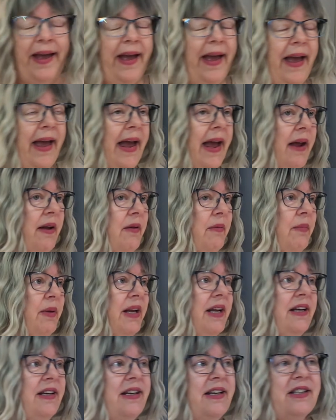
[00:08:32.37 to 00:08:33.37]
and
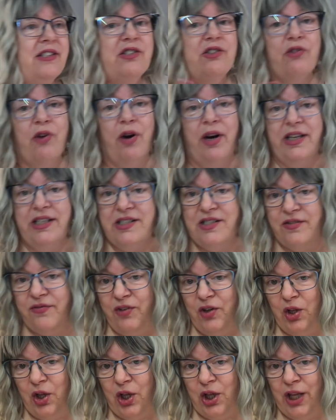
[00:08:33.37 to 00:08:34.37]
being
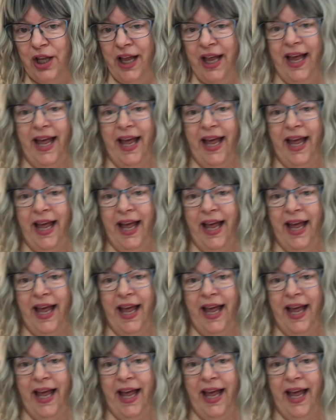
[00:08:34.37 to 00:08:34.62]
distrustful,